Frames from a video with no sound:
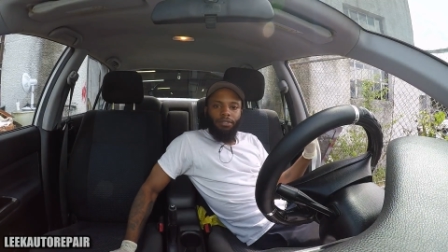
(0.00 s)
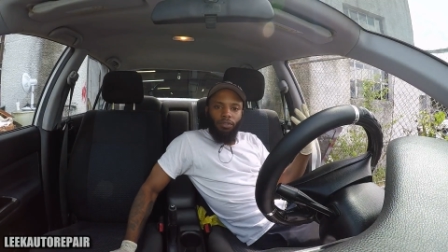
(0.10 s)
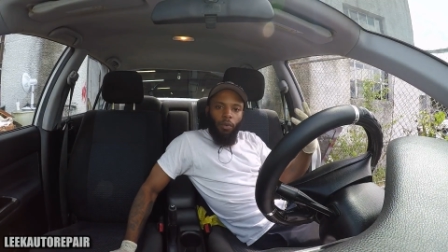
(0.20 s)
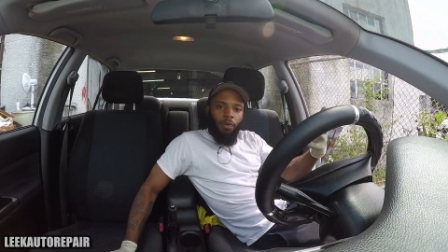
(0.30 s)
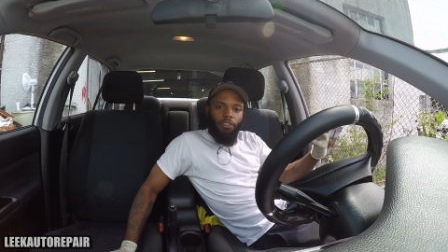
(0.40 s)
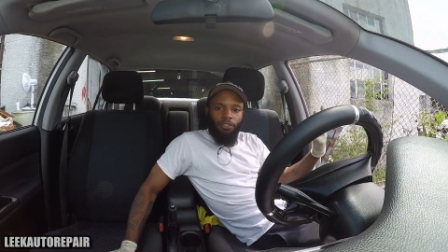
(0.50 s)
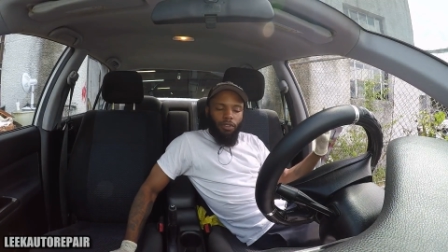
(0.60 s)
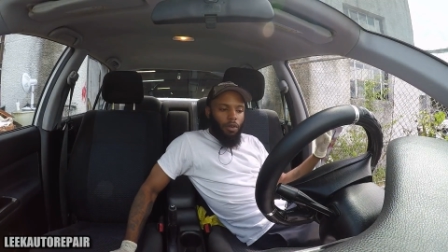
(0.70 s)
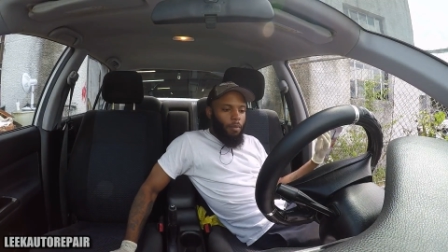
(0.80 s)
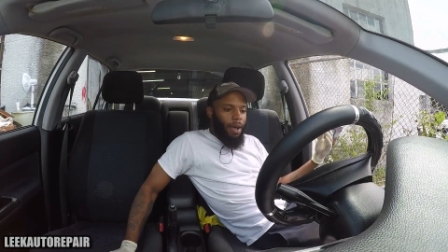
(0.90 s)
what pressures to
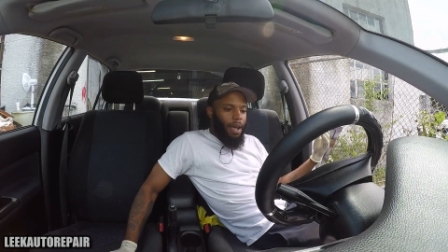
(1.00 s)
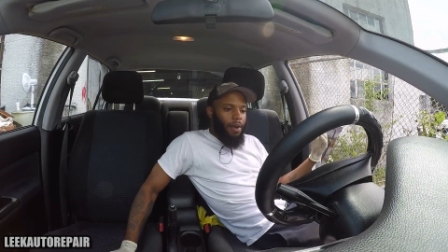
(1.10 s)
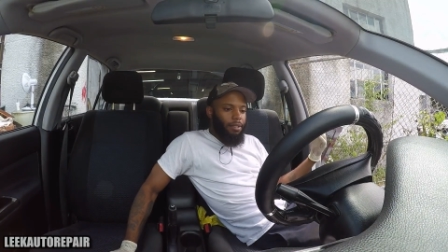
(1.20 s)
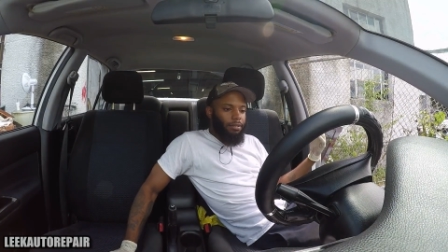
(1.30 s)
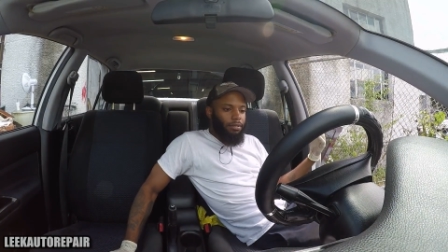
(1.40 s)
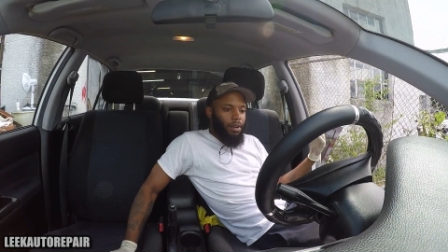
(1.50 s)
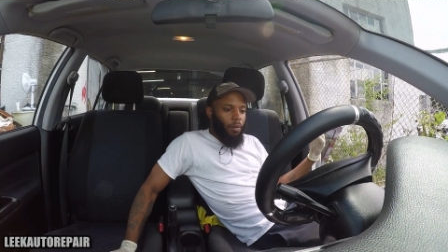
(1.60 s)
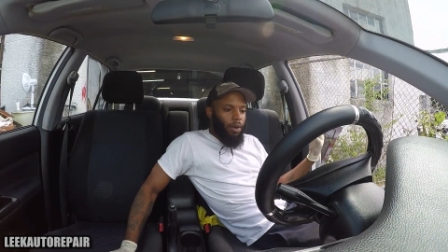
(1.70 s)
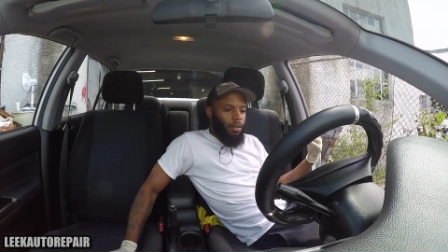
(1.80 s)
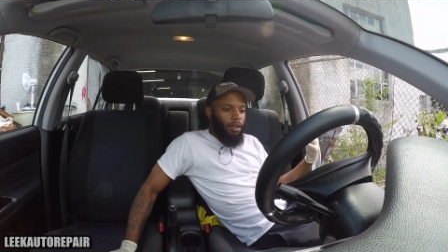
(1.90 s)
go by
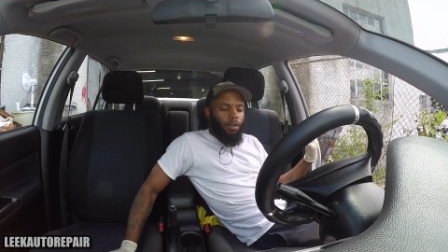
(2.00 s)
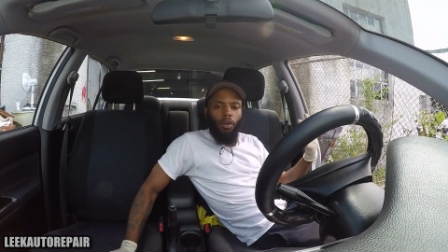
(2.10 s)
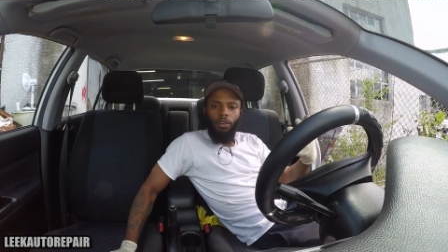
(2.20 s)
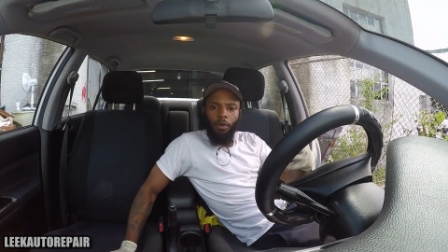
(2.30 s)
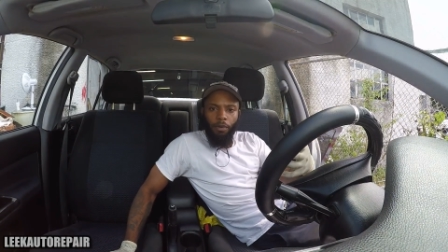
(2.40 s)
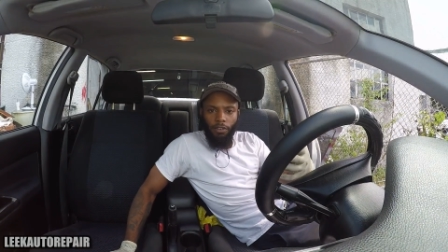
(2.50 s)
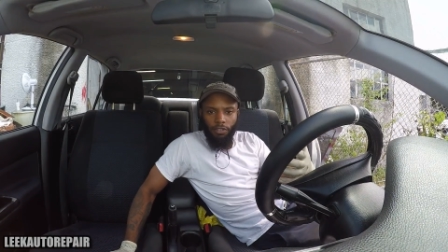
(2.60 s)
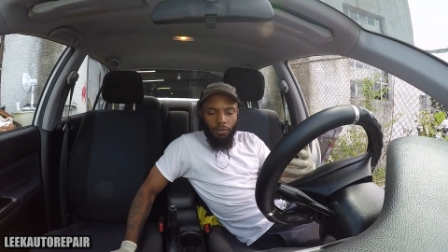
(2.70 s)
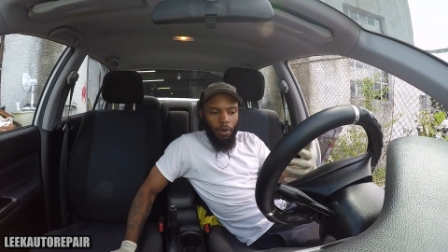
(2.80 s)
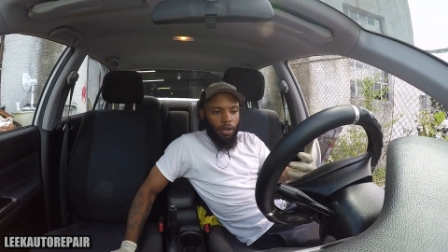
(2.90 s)
when, you know, the
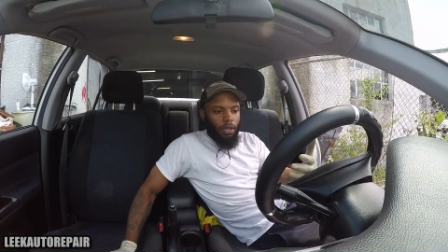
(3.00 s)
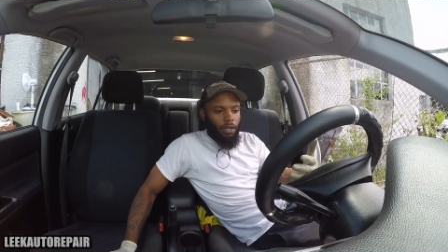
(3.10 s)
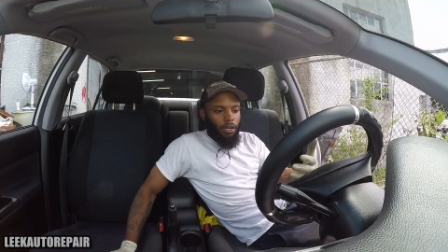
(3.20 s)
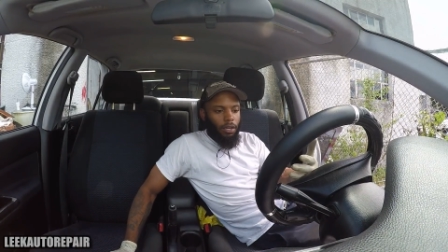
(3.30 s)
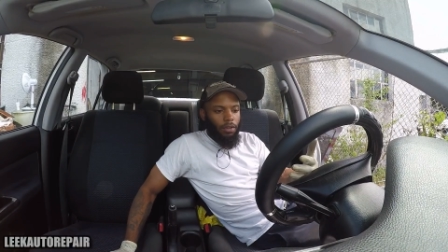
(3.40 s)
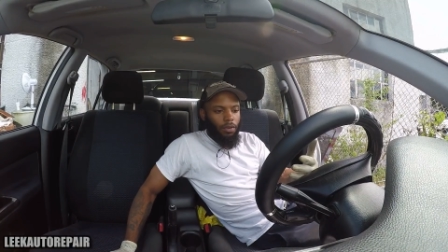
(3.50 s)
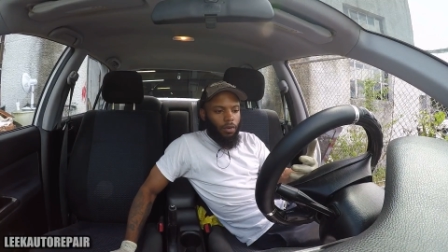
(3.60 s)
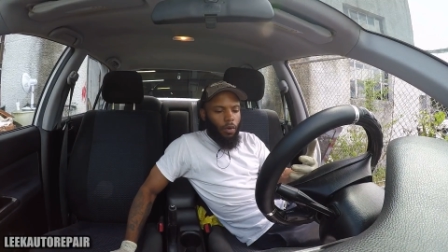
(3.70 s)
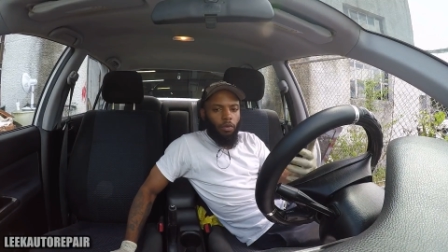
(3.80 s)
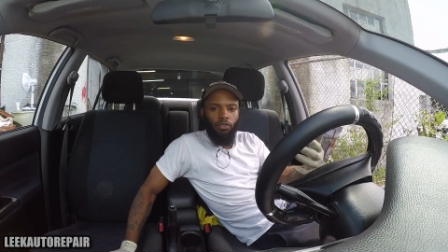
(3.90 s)
compressor's working good
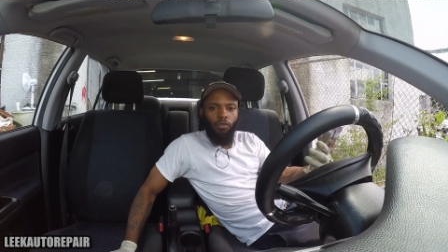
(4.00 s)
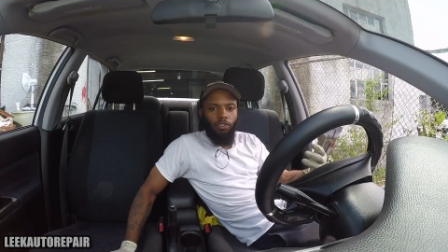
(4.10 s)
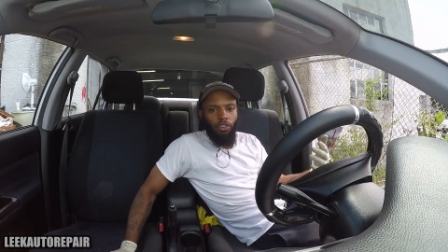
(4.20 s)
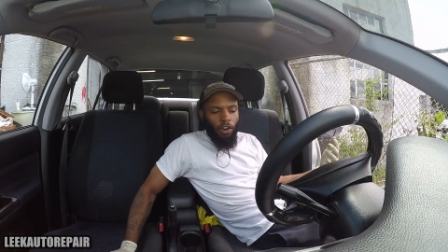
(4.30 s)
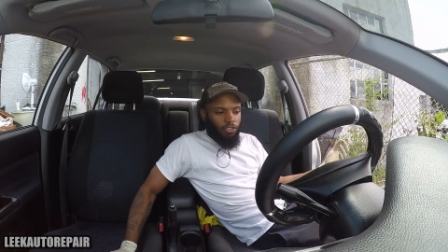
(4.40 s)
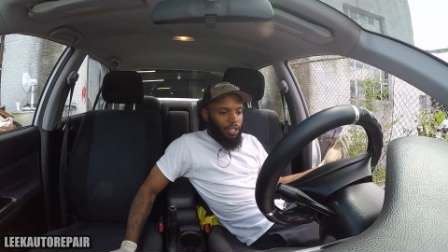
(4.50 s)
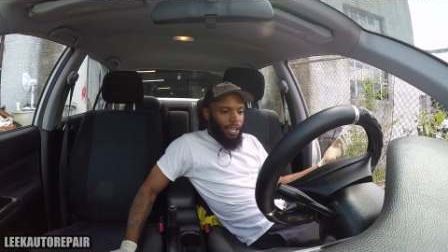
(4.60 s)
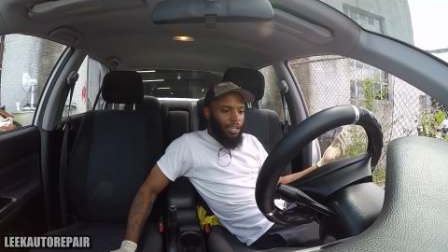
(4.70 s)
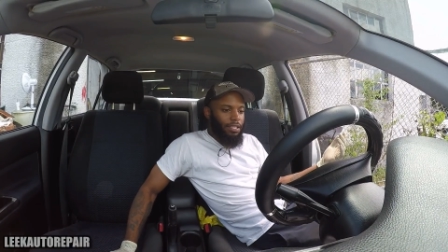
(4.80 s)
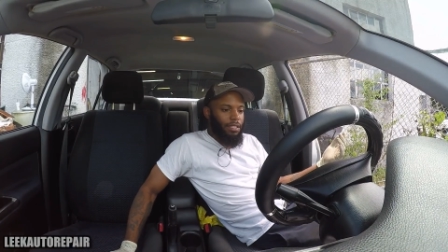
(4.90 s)
or when you recharging the
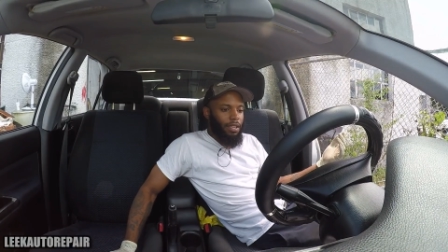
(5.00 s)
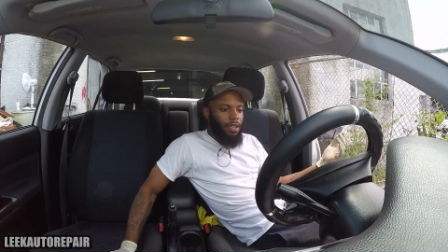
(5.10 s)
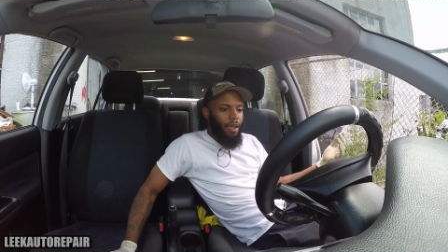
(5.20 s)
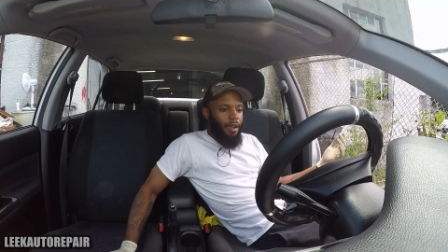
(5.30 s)
AC.